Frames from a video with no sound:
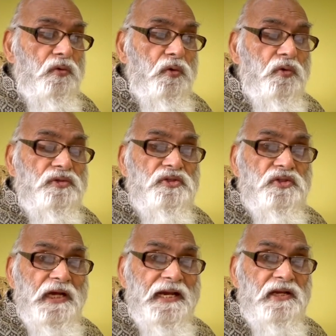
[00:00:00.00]
own
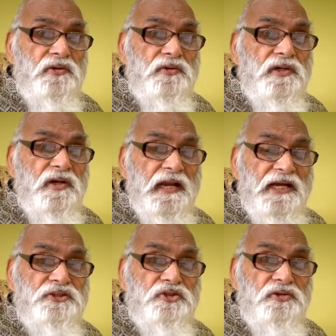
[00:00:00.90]
childhood
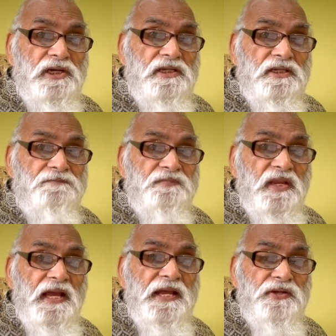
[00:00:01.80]
naturally
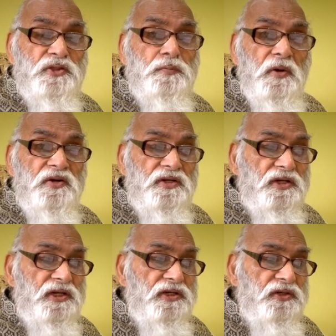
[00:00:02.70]
and
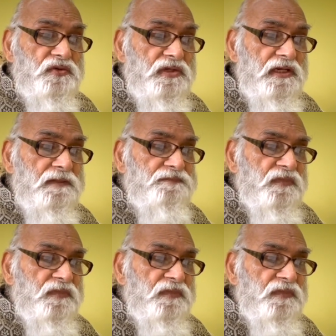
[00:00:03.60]
spontaneously,